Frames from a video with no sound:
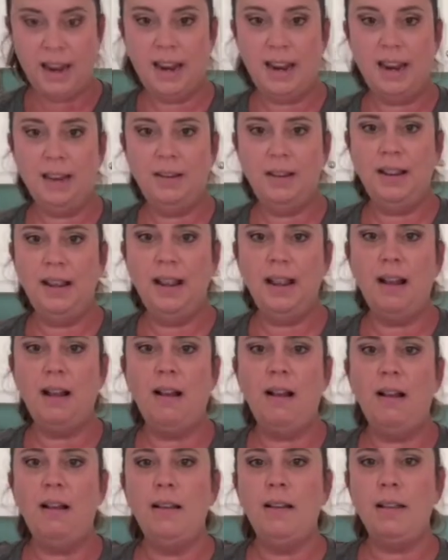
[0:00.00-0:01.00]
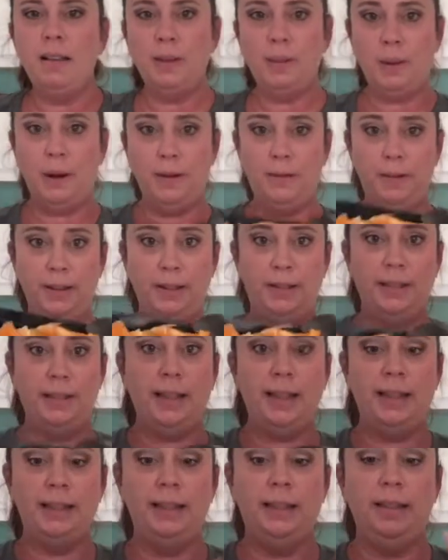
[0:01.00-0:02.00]
And you get all these perfect
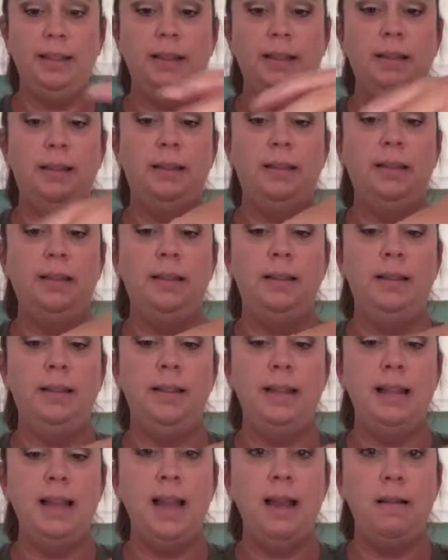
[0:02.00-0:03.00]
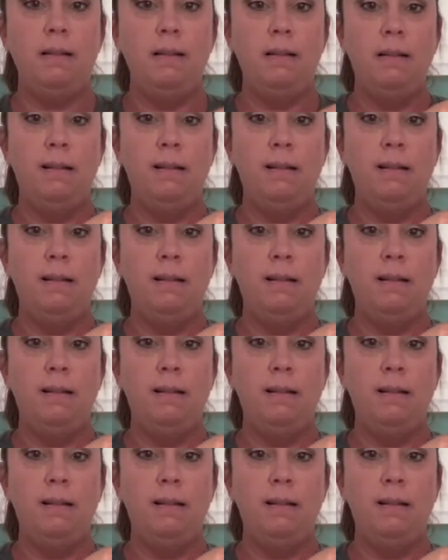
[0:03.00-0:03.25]
slices. See that?